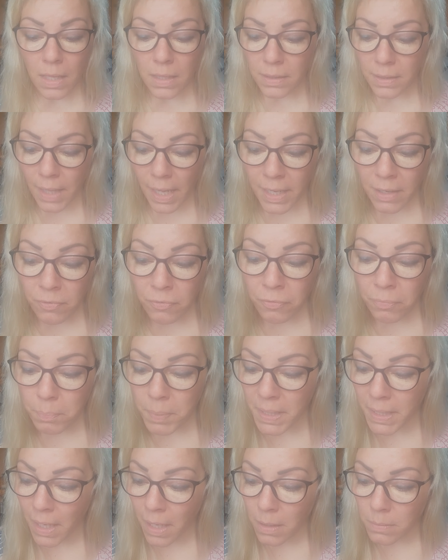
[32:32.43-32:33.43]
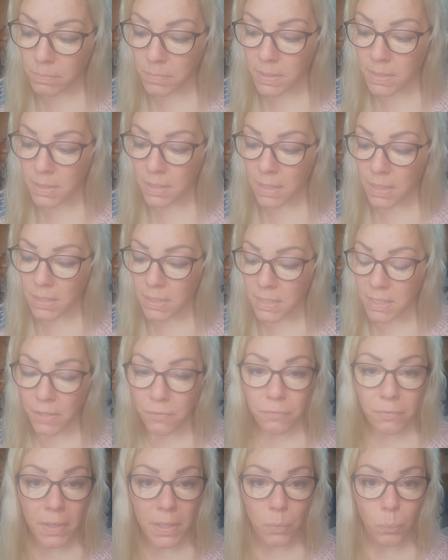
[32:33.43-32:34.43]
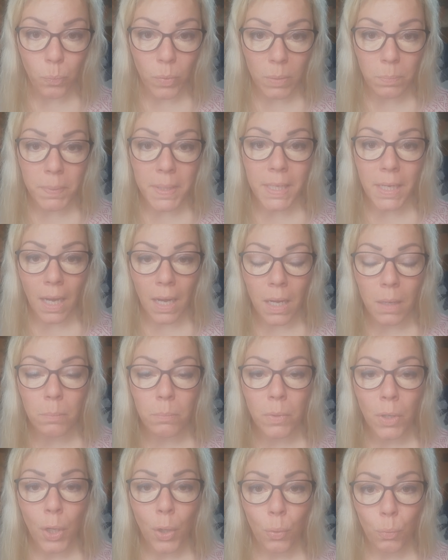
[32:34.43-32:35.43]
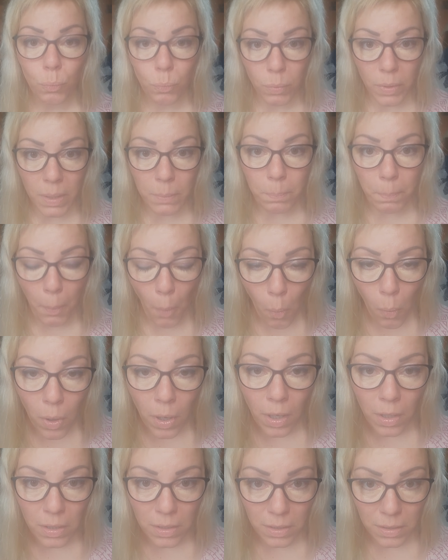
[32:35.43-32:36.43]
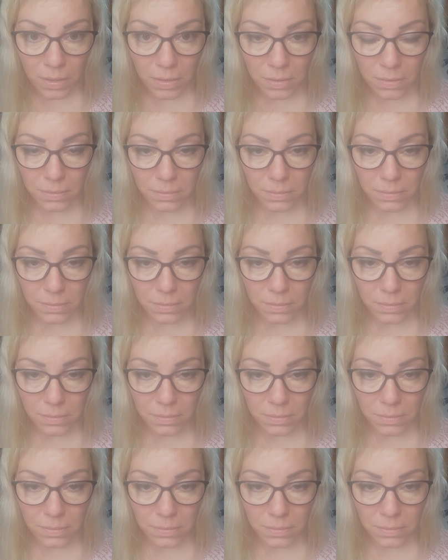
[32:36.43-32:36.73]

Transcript: Life becomes different. We become reborn.